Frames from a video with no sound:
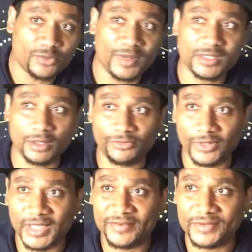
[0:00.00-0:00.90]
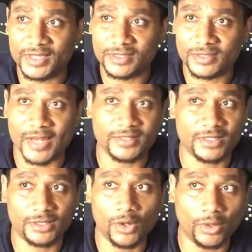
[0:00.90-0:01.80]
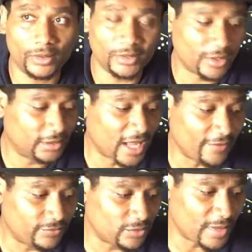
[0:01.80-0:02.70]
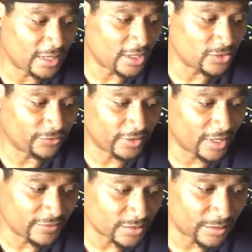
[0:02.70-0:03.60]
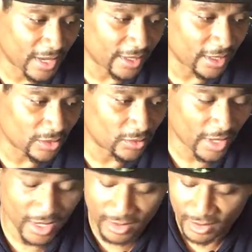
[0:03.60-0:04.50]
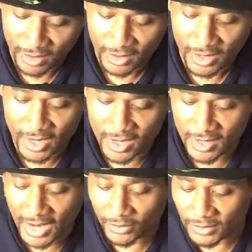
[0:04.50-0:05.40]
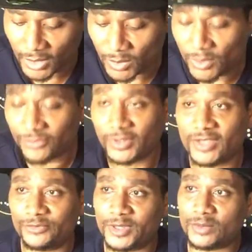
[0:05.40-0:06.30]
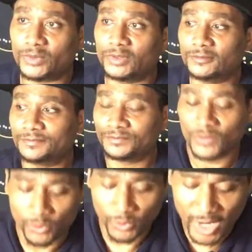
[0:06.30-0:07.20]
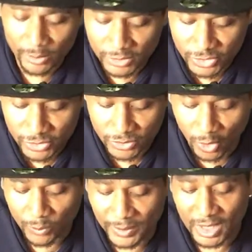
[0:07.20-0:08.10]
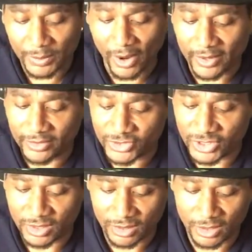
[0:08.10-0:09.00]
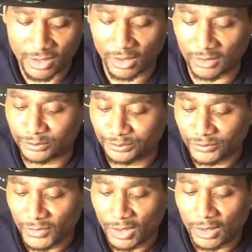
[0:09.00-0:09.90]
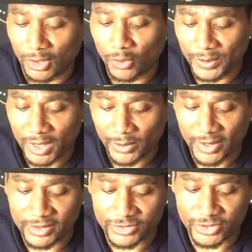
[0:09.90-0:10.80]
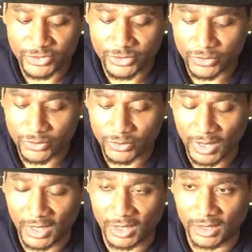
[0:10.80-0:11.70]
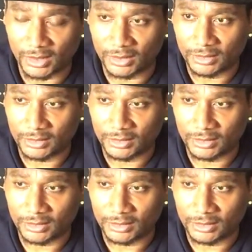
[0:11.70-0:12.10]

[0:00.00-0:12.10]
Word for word: to be some forgiveness that is going on in your life. You may need to forgive somebody, okay? And I know that when we forgive people, we're able to open up our energy, you know, open up our energy to uh,